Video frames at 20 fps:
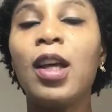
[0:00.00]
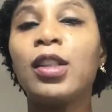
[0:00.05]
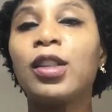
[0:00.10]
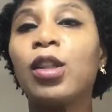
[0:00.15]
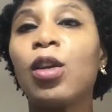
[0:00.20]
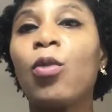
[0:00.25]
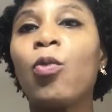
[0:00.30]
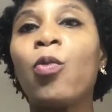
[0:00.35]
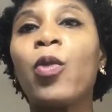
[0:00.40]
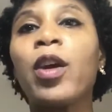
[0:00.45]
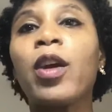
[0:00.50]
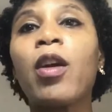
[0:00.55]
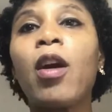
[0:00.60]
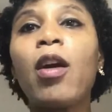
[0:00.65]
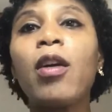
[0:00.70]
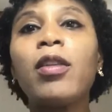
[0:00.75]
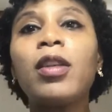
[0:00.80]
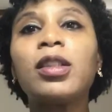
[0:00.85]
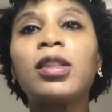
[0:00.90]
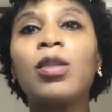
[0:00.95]
So
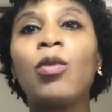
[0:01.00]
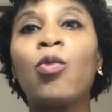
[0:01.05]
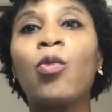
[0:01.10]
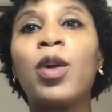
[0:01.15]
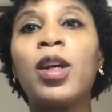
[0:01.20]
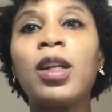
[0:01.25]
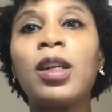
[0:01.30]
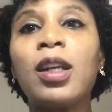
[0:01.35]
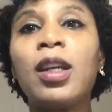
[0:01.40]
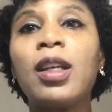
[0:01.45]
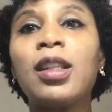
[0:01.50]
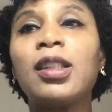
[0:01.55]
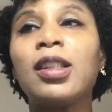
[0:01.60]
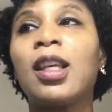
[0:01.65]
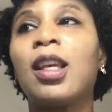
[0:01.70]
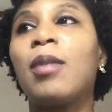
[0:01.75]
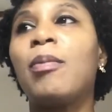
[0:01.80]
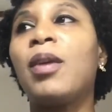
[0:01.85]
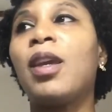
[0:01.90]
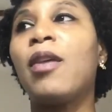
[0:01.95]
regardless of what it is, it
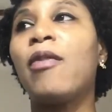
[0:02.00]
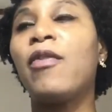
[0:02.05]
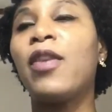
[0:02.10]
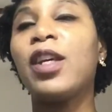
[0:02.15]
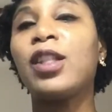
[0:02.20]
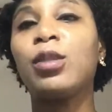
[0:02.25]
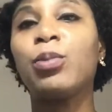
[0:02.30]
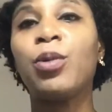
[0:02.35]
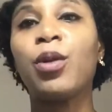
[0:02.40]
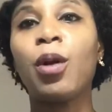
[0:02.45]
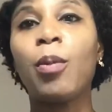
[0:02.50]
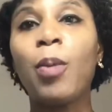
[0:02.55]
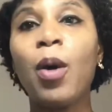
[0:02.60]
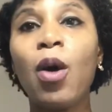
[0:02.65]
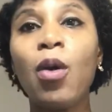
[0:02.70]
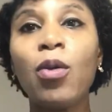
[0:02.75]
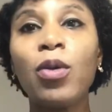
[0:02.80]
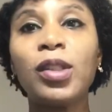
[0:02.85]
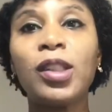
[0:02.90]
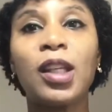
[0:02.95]
could be a Facebook
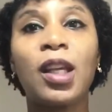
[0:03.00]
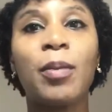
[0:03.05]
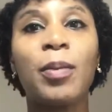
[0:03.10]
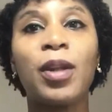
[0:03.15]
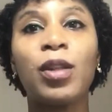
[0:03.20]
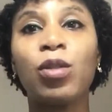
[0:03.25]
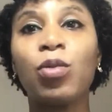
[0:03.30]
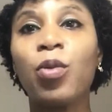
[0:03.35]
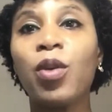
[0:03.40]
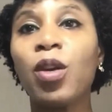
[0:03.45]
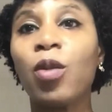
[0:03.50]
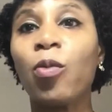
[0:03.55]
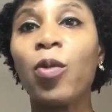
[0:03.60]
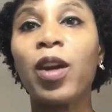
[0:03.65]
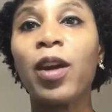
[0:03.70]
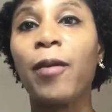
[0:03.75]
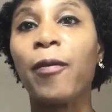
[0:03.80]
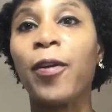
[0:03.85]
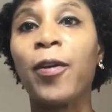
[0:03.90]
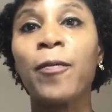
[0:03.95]
post, it could be a Twitter,
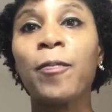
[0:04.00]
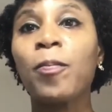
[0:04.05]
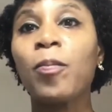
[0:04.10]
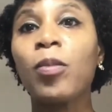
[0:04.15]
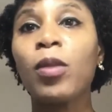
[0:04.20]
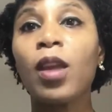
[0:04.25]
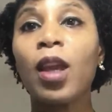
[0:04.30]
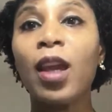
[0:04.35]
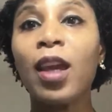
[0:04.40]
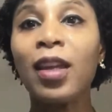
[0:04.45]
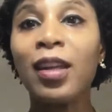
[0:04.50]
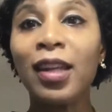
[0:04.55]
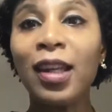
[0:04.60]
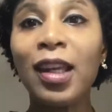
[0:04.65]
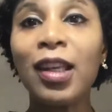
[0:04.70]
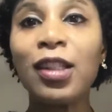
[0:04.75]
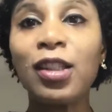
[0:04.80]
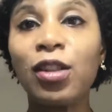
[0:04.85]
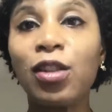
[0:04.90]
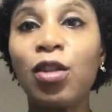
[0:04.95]
whatever, it
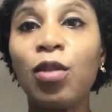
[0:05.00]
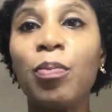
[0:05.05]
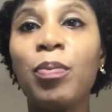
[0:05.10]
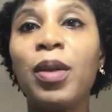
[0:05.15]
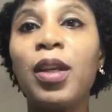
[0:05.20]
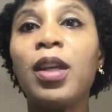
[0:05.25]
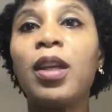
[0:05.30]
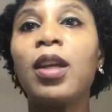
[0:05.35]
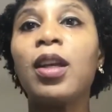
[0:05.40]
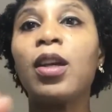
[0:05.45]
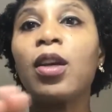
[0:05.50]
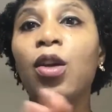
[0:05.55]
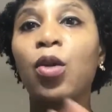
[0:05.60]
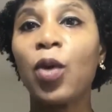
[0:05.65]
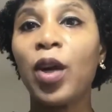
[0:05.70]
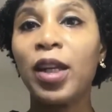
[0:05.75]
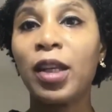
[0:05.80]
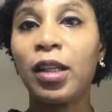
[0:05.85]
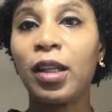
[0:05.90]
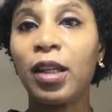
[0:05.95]
needs to be
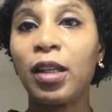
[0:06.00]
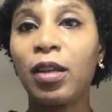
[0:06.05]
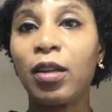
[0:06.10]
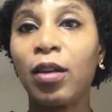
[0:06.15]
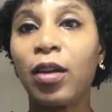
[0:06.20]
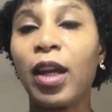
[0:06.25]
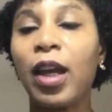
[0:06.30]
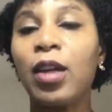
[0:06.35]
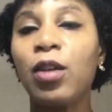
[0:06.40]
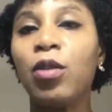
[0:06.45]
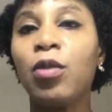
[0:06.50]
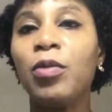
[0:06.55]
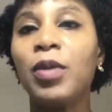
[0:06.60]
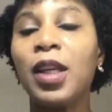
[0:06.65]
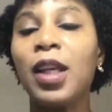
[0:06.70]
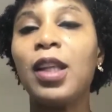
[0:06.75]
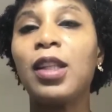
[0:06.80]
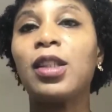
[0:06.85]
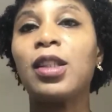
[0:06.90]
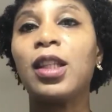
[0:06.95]
credited. Okay, you
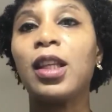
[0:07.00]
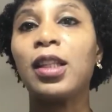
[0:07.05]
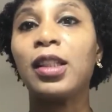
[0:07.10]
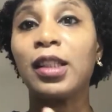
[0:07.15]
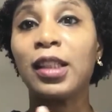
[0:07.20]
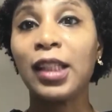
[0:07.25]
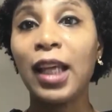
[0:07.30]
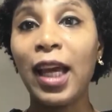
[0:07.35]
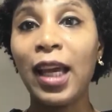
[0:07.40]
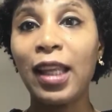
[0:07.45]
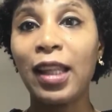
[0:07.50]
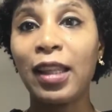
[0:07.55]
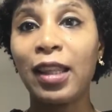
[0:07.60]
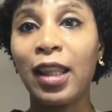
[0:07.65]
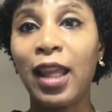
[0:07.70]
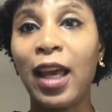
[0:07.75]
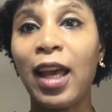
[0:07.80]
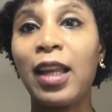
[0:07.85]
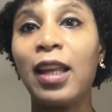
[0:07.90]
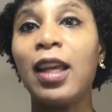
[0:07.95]
need to cite
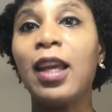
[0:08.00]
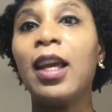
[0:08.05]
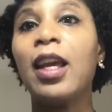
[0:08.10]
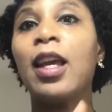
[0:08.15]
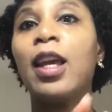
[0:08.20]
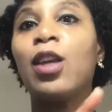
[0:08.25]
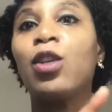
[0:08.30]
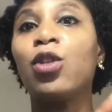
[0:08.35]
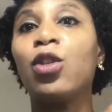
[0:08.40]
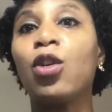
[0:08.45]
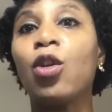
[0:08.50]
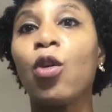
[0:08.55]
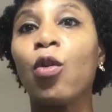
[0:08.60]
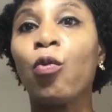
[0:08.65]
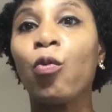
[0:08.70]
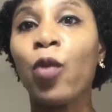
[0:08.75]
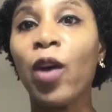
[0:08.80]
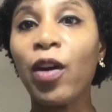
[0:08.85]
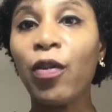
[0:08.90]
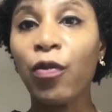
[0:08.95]
that in your
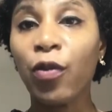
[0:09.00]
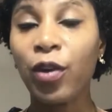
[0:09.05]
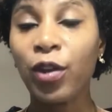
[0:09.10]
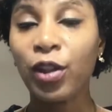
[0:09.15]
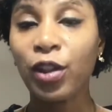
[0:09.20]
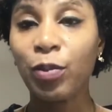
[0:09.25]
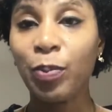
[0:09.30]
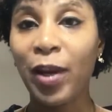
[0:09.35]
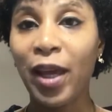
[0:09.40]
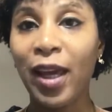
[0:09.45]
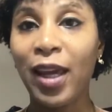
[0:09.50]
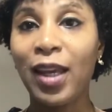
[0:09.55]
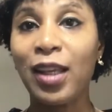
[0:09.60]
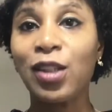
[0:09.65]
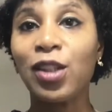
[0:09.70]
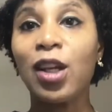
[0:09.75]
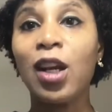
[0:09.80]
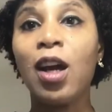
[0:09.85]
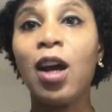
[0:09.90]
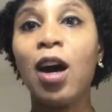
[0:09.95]
reference page
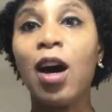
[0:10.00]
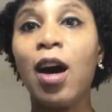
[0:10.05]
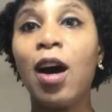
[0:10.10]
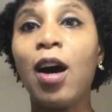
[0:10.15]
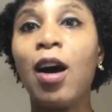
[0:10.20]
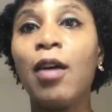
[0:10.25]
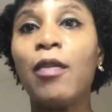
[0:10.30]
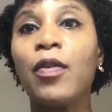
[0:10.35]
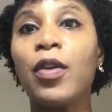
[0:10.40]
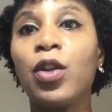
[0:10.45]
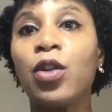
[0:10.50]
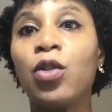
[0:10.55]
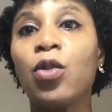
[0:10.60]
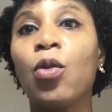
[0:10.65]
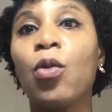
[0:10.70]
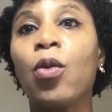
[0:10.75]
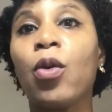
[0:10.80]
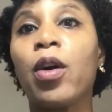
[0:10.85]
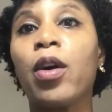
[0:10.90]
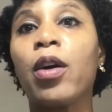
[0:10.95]
of
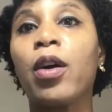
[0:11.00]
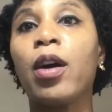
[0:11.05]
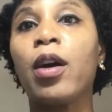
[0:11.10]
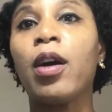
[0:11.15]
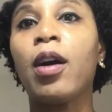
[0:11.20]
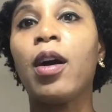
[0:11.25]
your